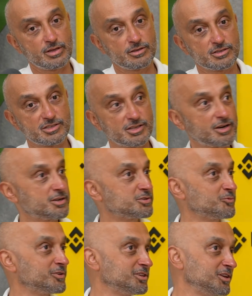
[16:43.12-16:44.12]

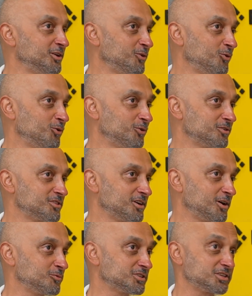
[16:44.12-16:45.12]
Saraswati or
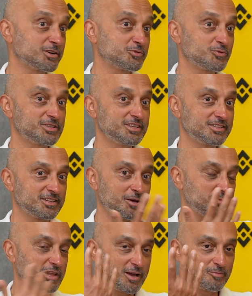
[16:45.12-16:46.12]
Java. Saraswati is,
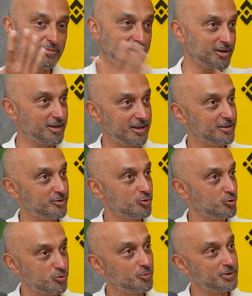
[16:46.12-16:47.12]
I
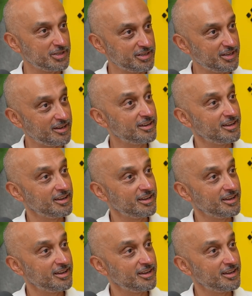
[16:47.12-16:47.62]
grew up in India,